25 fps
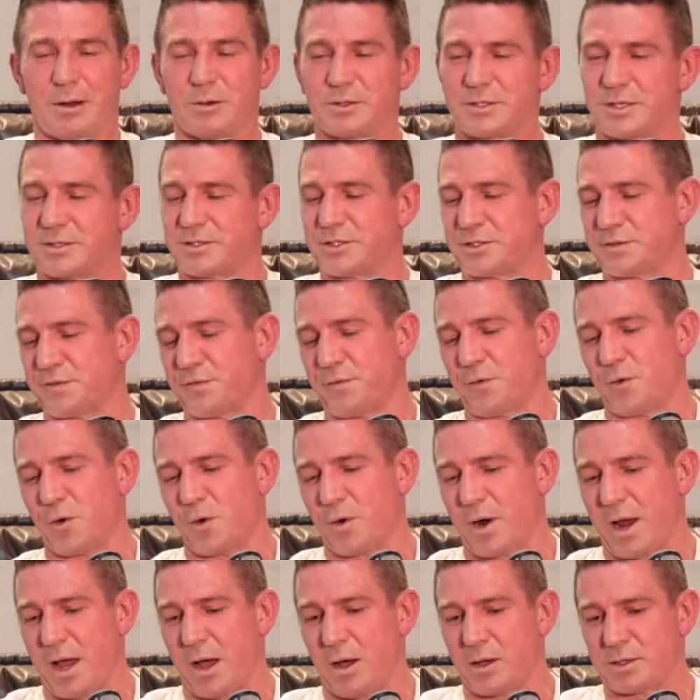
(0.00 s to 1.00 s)
It was like just
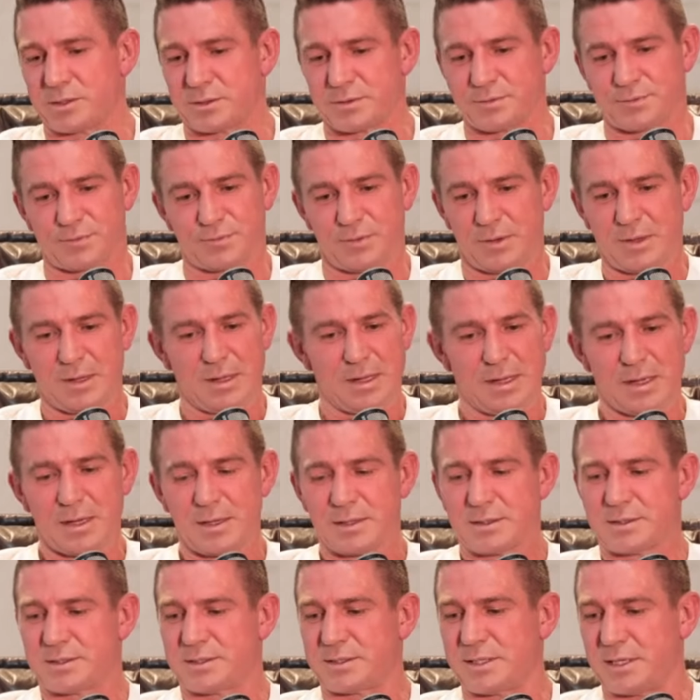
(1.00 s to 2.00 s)
4 hours of
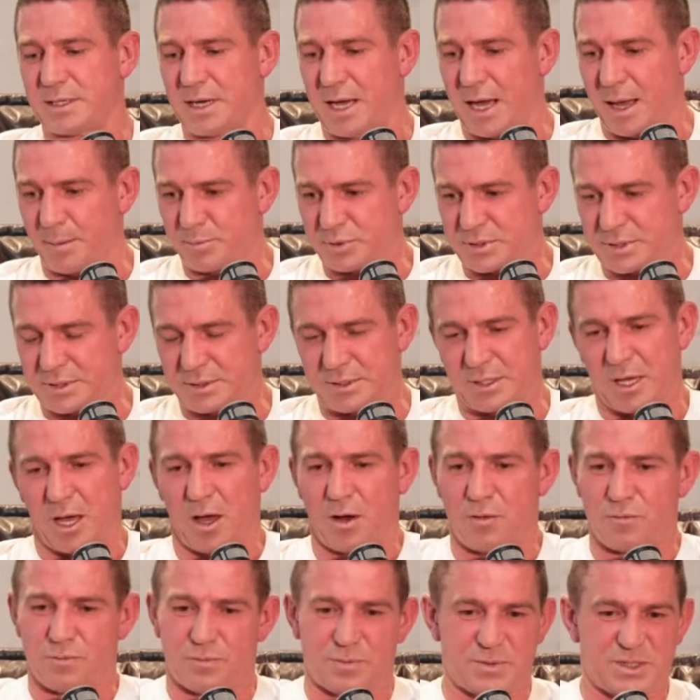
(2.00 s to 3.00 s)
sit-ups,
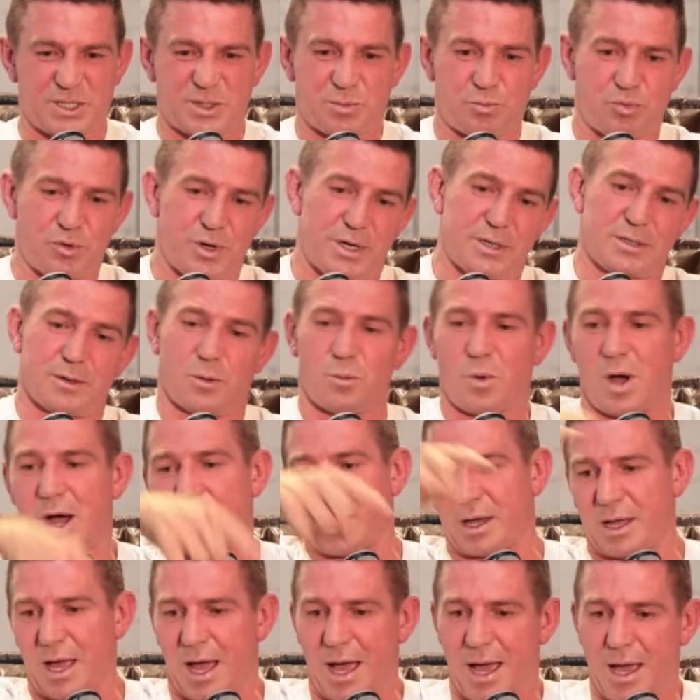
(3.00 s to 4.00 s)
going sprint at
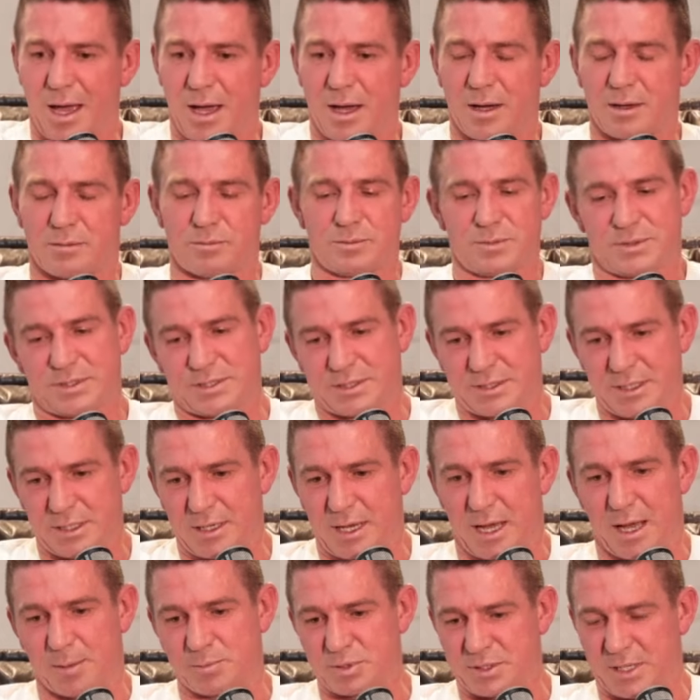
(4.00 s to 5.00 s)
1K,
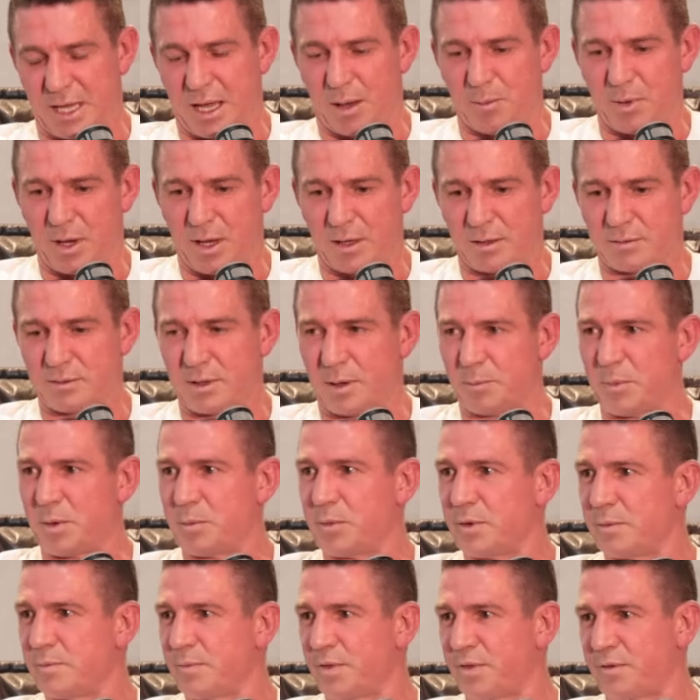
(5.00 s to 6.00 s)
sit-ups, come in. I
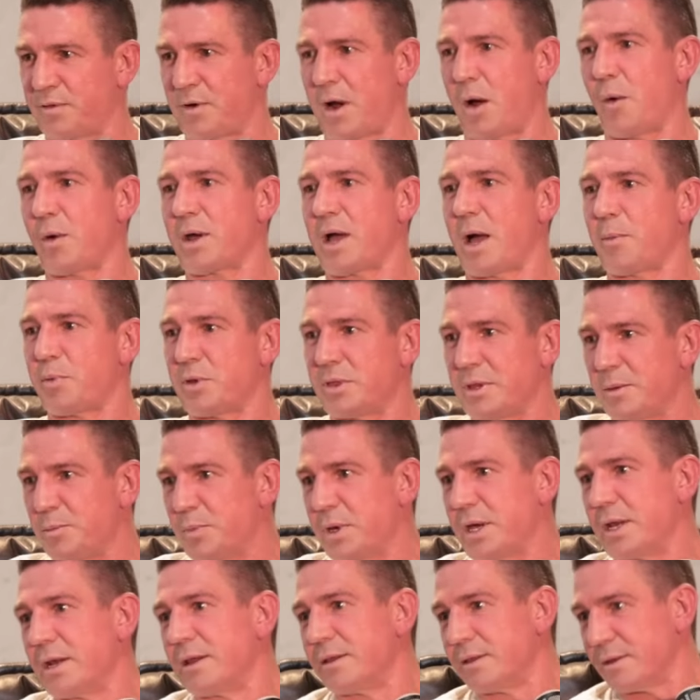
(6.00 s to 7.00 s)
remember throwing up in the
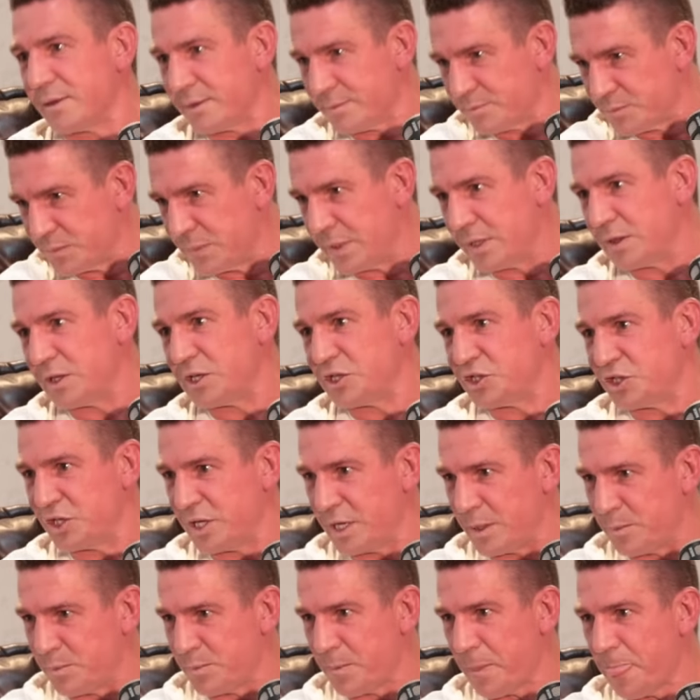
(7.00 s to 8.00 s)
bin in the
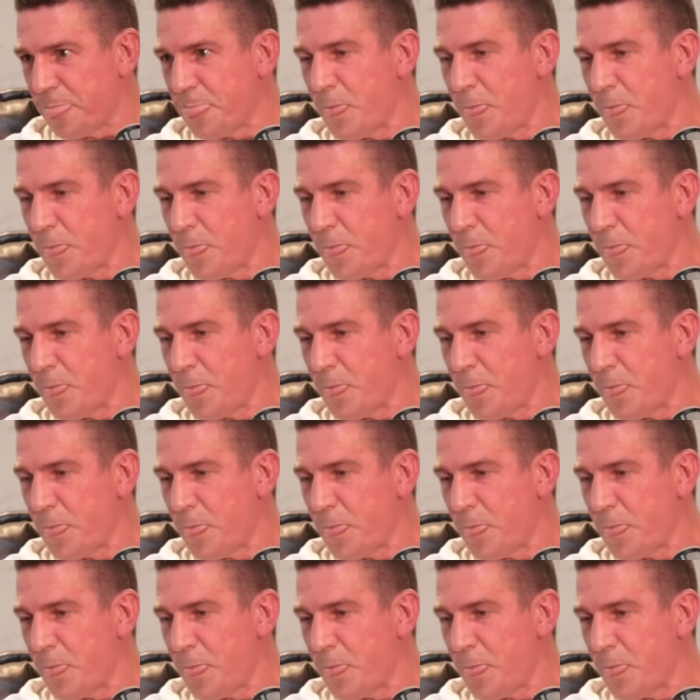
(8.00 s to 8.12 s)
gym.